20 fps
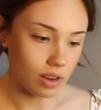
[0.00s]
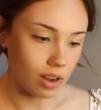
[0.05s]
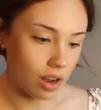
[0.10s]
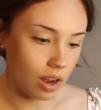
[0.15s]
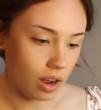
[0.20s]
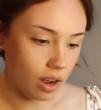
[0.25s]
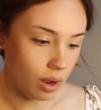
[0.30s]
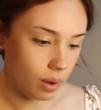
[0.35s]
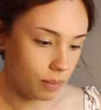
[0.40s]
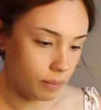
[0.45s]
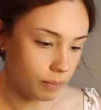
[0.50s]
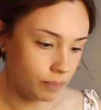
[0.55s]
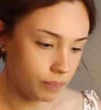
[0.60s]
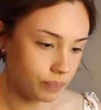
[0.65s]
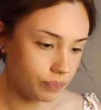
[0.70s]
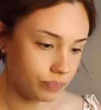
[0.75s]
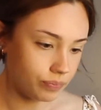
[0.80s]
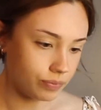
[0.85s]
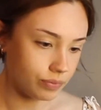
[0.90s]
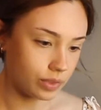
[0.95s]

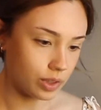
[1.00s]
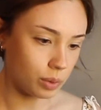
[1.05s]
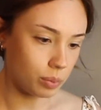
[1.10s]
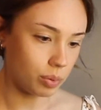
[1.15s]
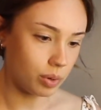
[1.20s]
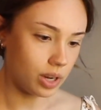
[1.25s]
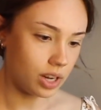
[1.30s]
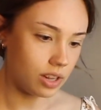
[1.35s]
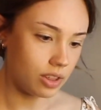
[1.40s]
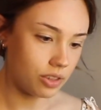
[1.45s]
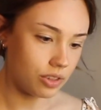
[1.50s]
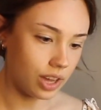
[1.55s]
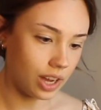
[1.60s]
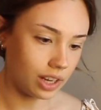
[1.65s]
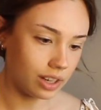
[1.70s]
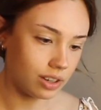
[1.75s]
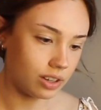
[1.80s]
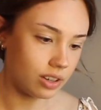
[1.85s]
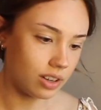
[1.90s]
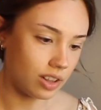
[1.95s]
They're pretty
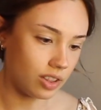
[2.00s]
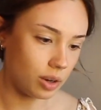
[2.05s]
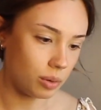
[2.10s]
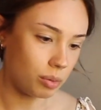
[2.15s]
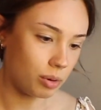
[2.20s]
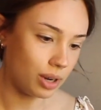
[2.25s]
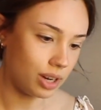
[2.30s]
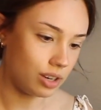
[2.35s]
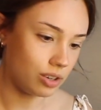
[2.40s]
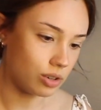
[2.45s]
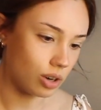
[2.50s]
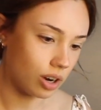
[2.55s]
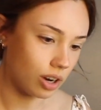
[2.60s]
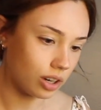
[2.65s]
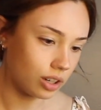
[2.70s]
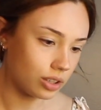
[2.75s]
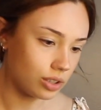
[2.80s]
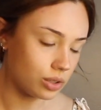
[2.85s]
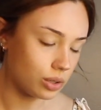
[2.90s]
thick and they're pretty dark,